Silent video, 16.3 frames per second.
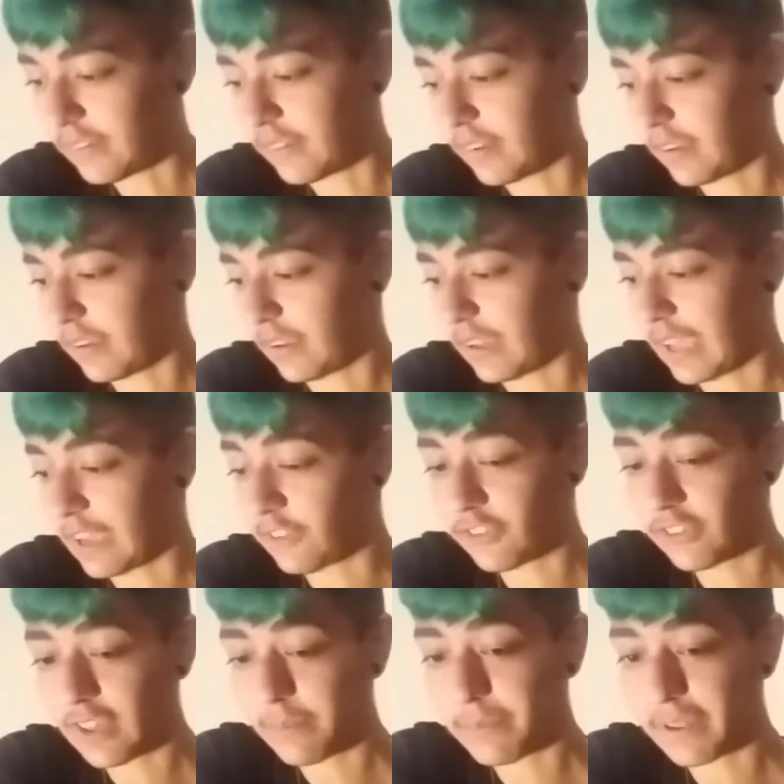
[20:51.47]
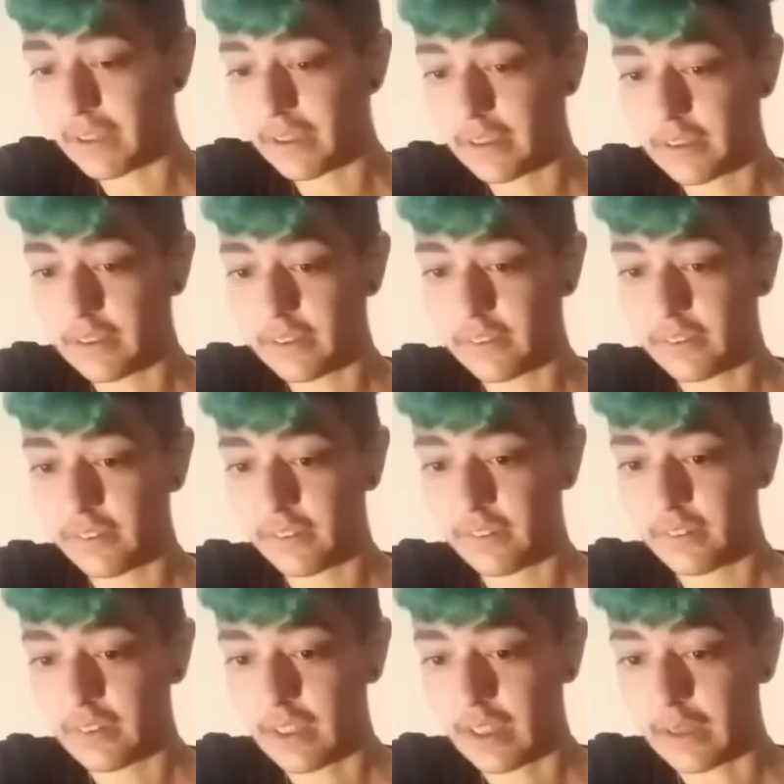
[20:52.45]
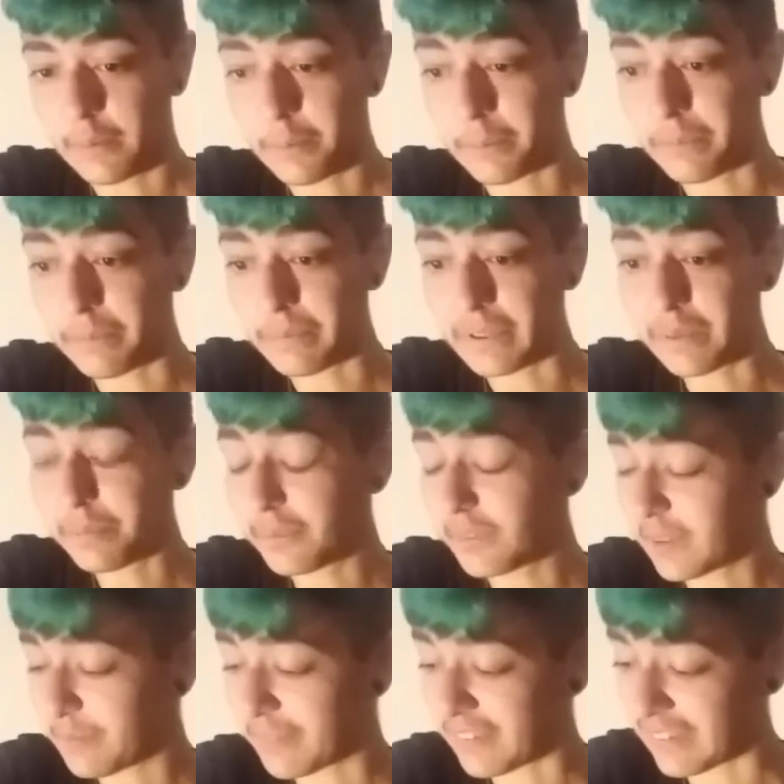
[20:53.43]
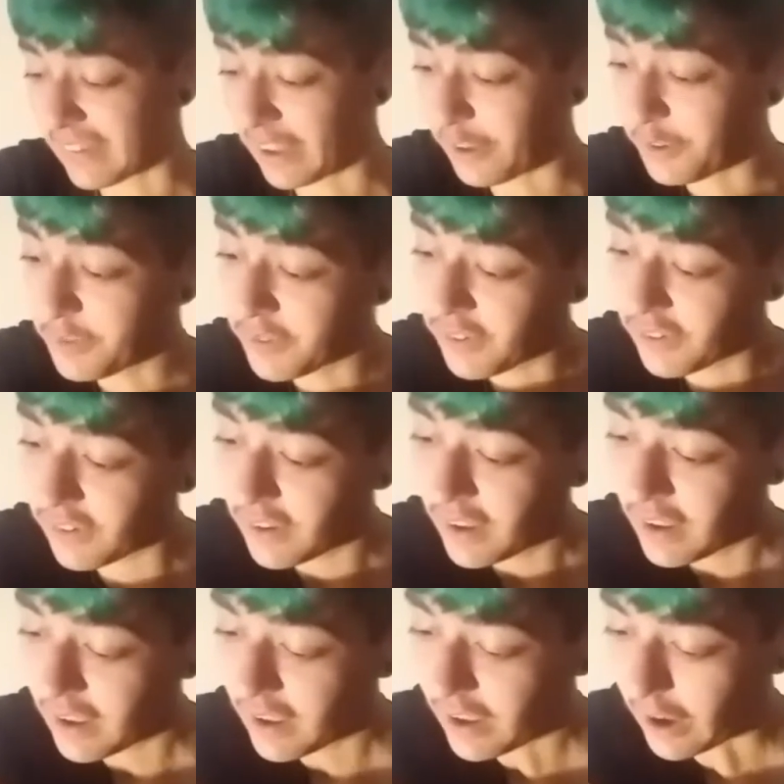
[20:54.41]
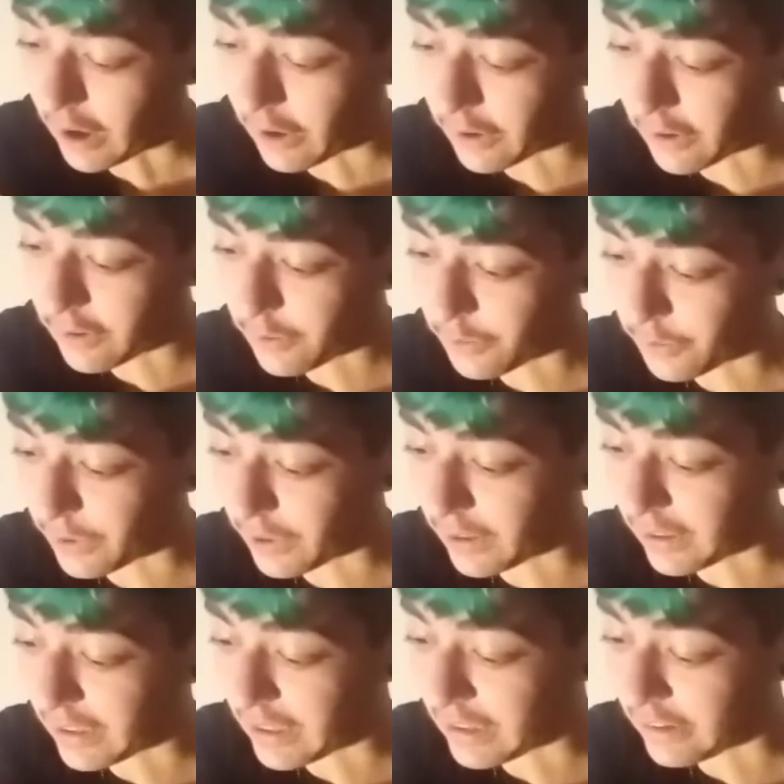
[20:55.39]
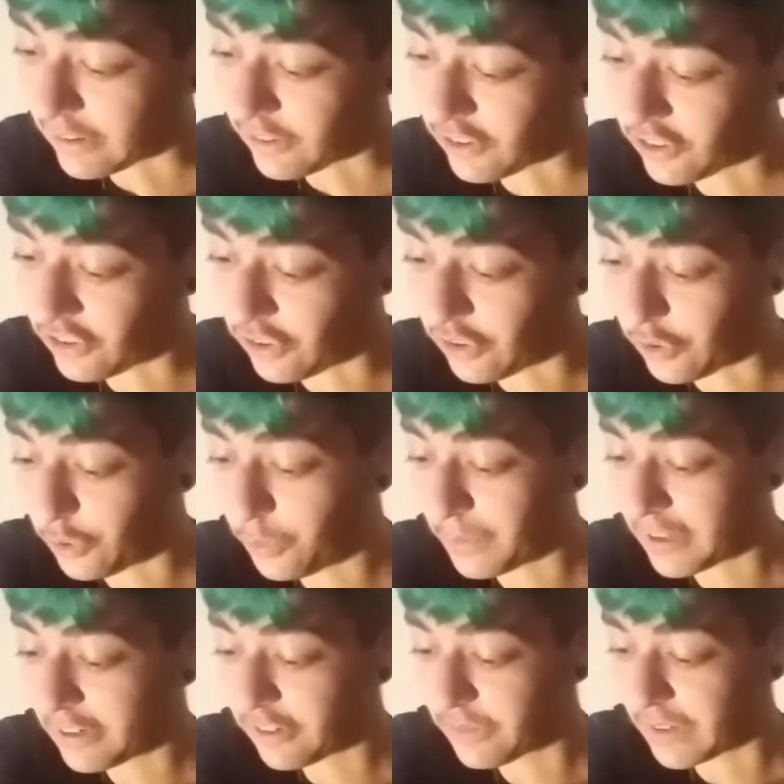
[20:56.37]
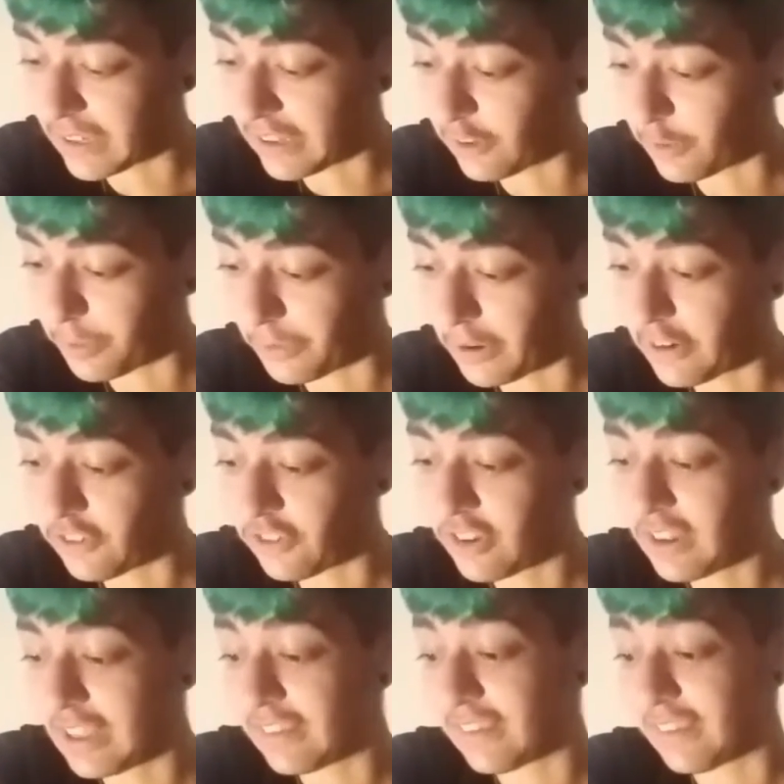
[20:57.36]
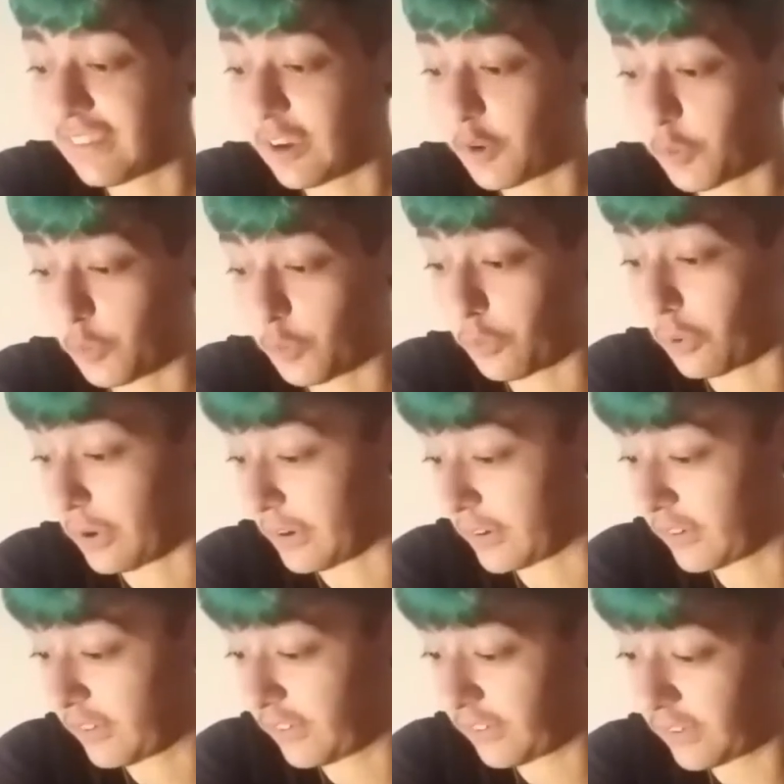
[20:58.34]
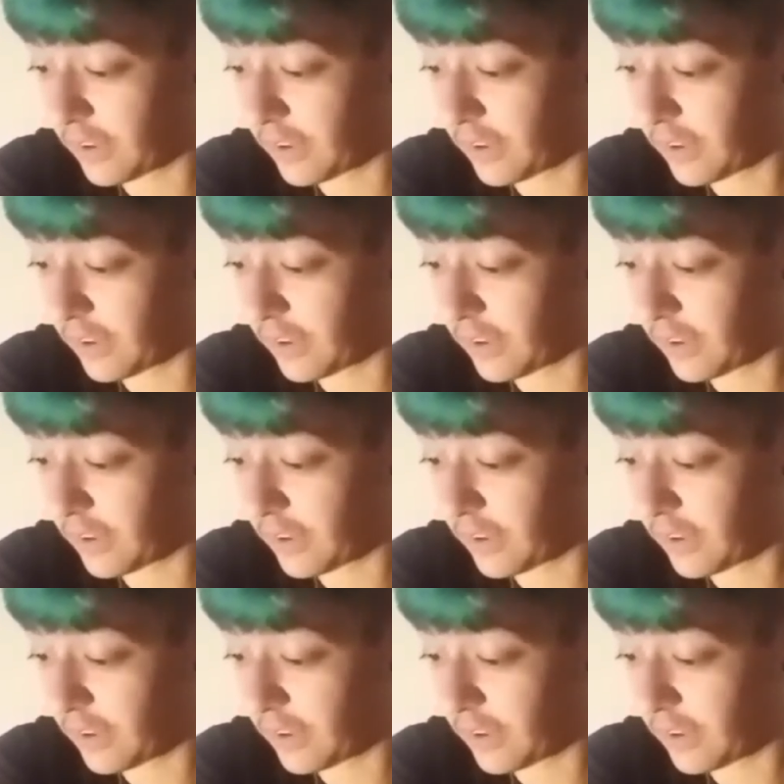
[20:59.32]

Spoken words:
to answer that because people themselves aren't really too much of an inspiration. It's their works.